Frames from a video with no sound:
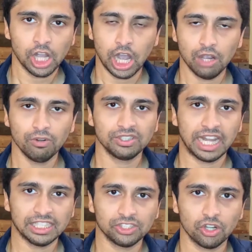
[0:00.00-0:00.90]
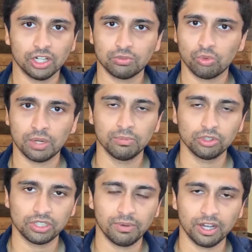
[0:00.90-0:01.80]
However, that is not what
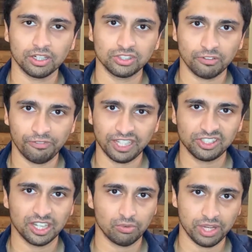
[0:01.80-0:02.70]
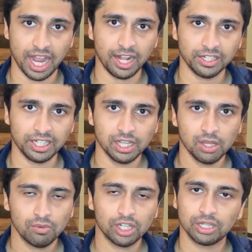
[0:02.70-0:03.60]
most Americans are facing in reality
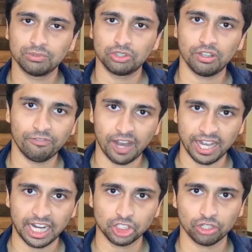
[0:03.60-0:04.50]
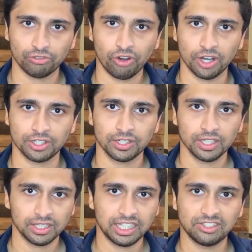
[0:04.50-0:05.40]
when it comes to their financial front
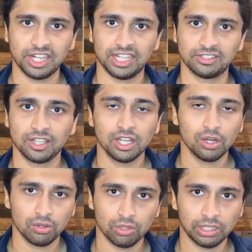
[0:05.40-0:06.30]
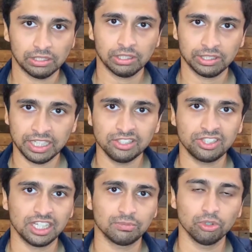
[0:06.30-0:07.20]
these days. These
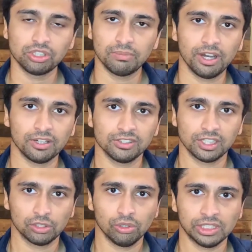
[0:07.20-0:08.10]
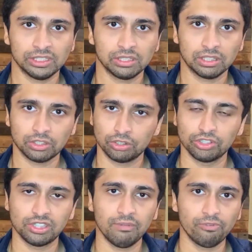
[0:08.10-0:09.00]
days, most Americans are going through
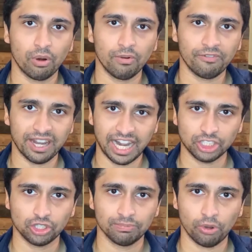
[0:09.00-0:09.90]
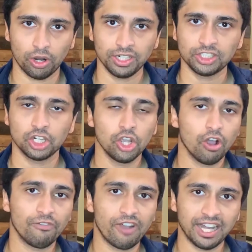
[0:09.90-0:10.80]
some form of financial bondage
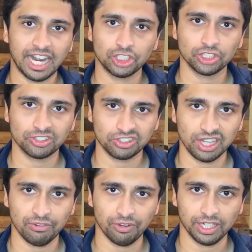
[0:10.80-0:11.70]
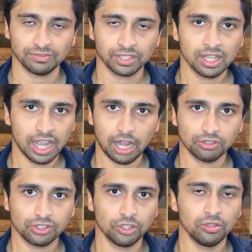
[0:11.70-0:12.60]
or financial slavery. How
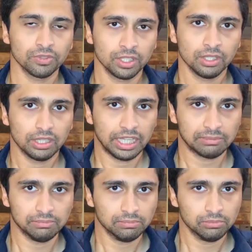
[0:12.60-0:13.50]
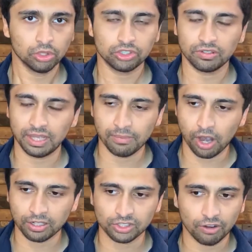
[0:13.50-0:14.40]
so? Like, most of them
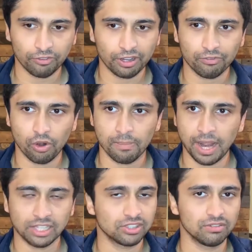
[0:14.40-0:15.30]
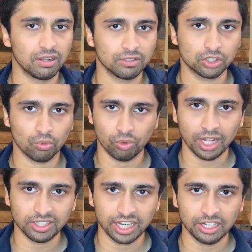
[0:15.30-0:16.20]
are suffering from massive levels of
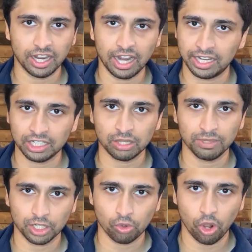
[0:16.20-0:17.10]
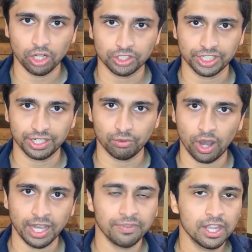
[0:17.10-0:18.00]
wealth in, and income inequality,
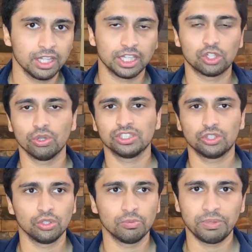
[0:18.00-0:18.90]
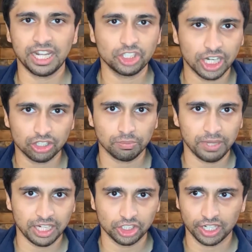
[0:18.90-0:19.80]
right? They're going through paycheck to
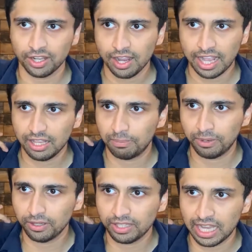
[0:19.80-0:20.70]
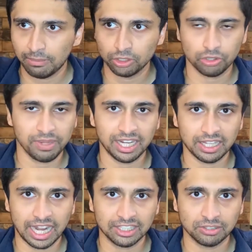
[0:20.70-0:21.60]
paycheck and they're barely able to make
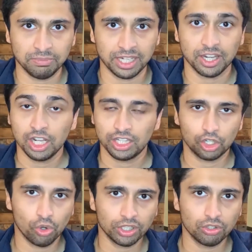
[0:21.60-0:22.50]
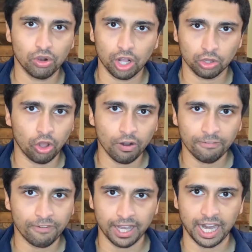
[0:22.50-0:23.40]
ends meet. They're going through a lot
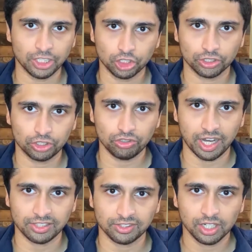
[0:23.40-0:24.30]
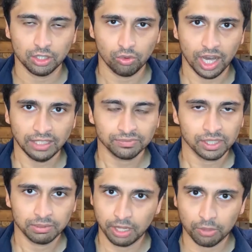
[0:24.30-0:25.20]
of financial stress, right?
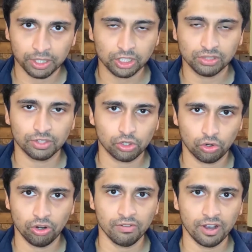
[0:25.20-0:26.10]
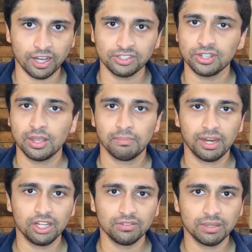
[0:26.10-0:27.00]
Now, because of the coronavirus,
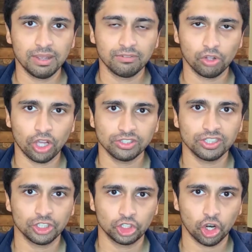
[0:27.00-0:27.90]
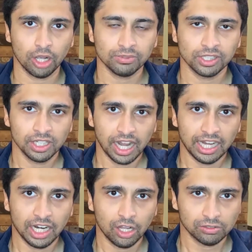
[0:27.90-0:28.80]
many of them have lost their jobs
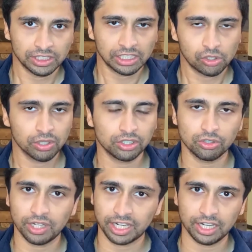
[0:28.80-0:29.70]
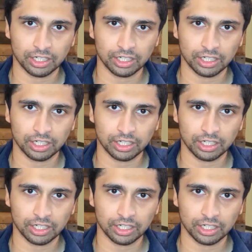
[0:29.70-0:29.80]
and now they're going through like an